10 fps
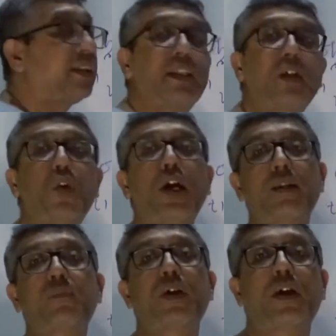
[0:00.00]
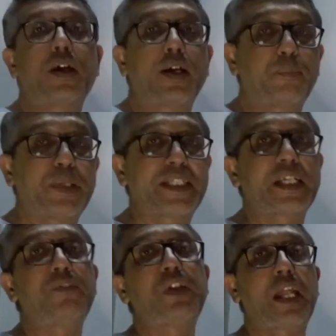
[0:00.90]
will, the ORM
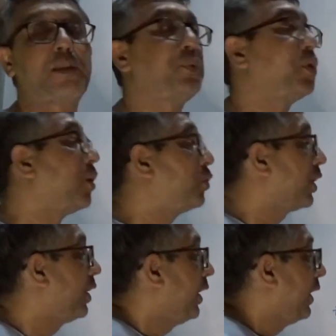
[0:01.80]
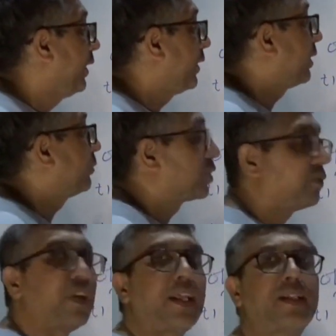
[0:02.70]
basically will help you out in terms
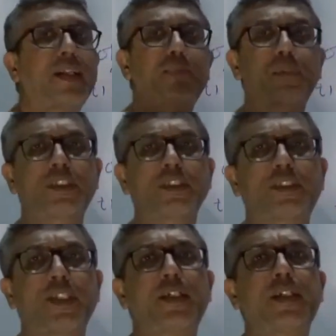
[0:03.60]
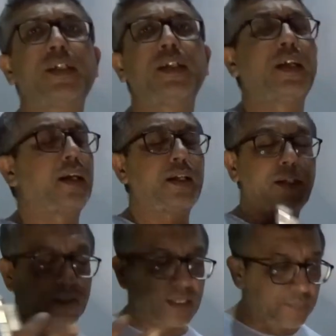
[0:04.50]
of like there are persistent,
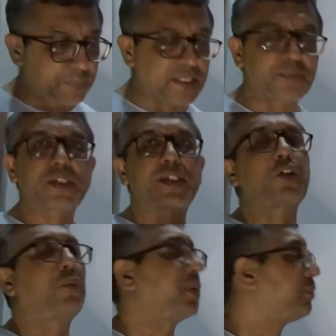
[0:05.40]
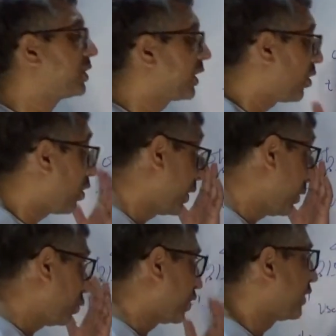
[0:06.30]
there are pessimistic, optimistic
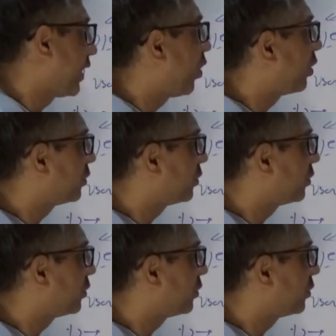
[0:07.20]
locking notions and